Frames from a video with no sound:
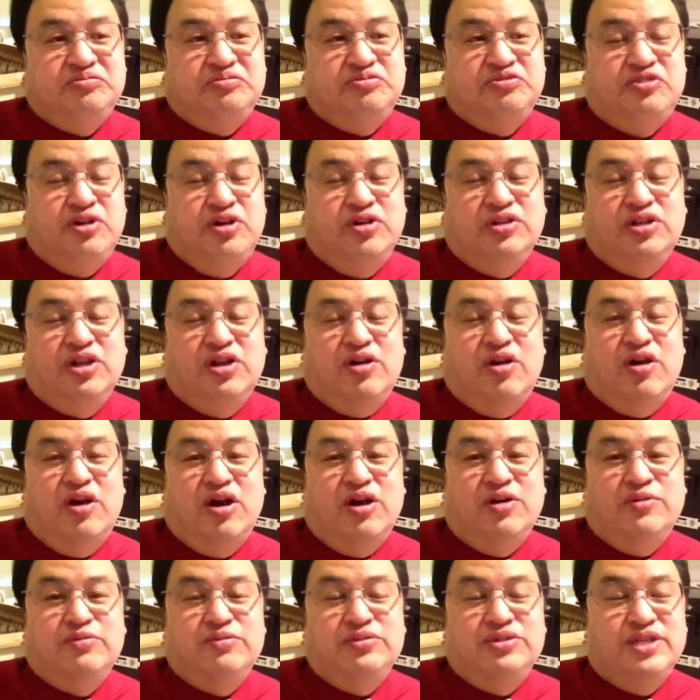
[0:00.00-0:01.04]
fold their
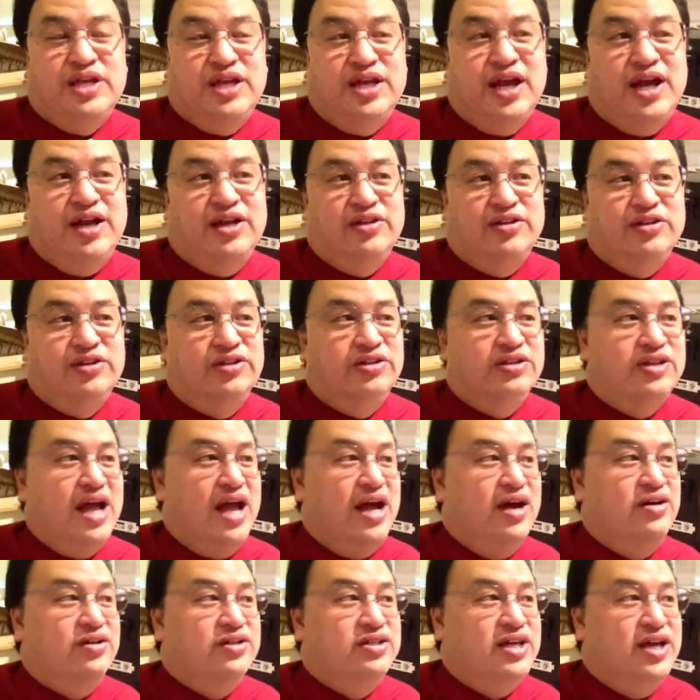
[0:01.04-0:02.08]
arms and kind of look
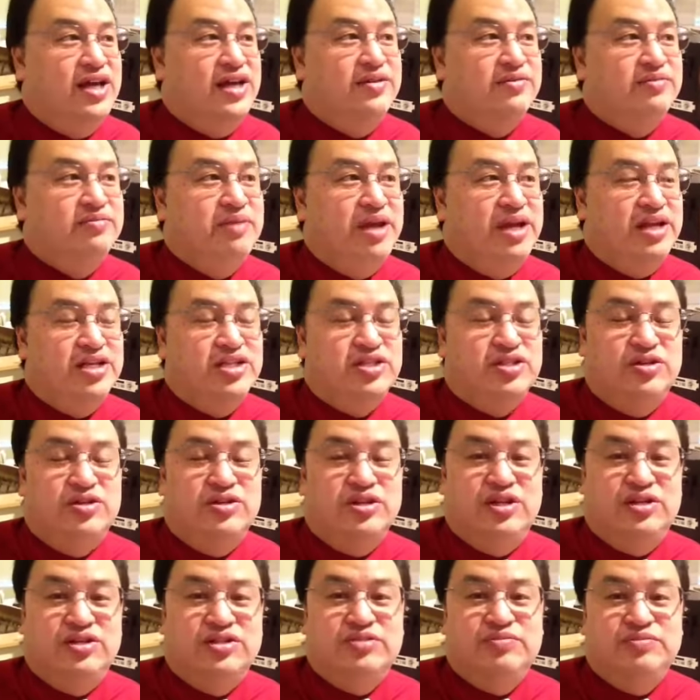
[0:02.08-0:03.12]
out and make sure
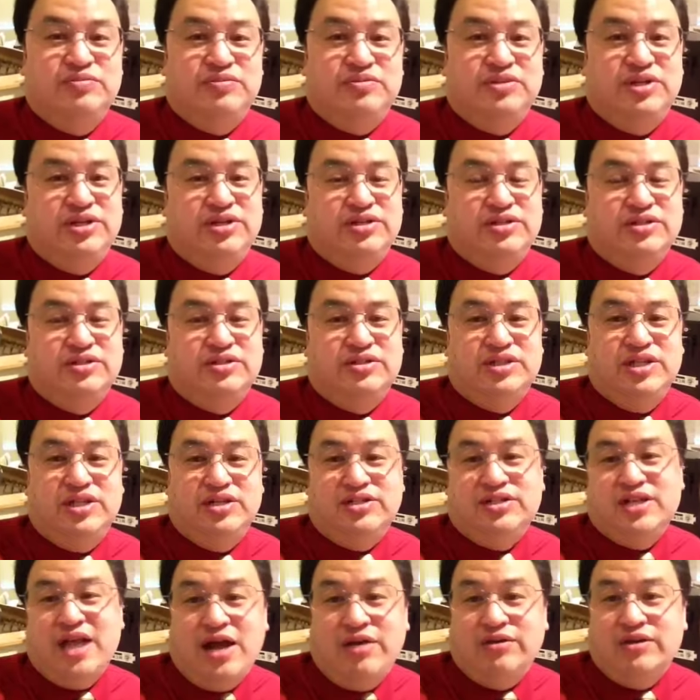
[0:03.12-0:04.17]

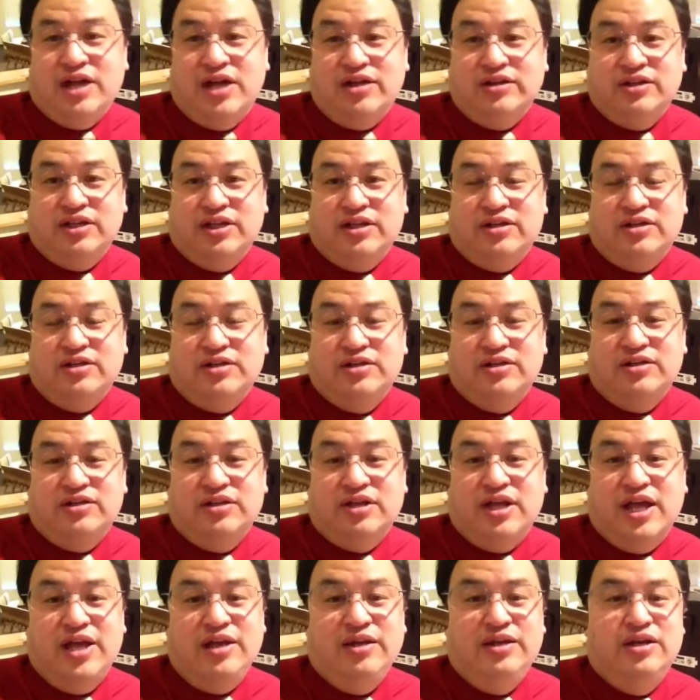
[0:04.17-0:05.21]
there's sound out there.
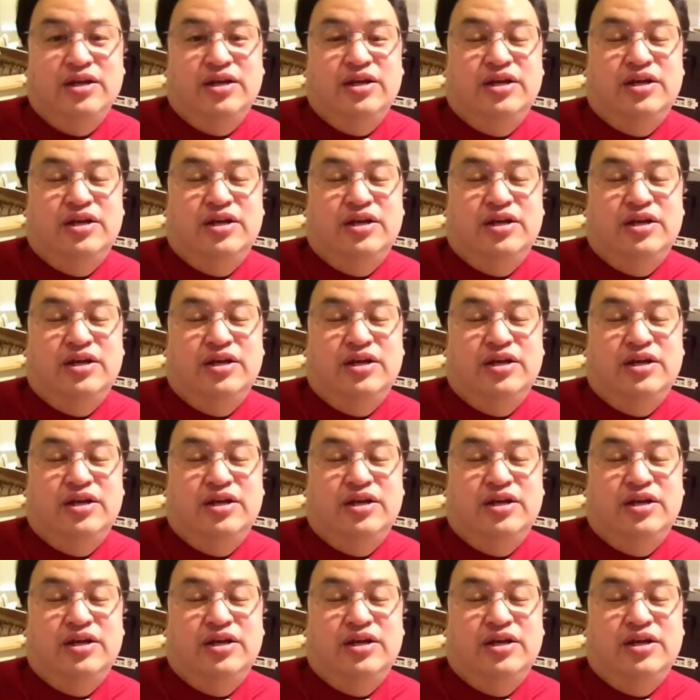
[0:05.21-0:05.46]
Okay.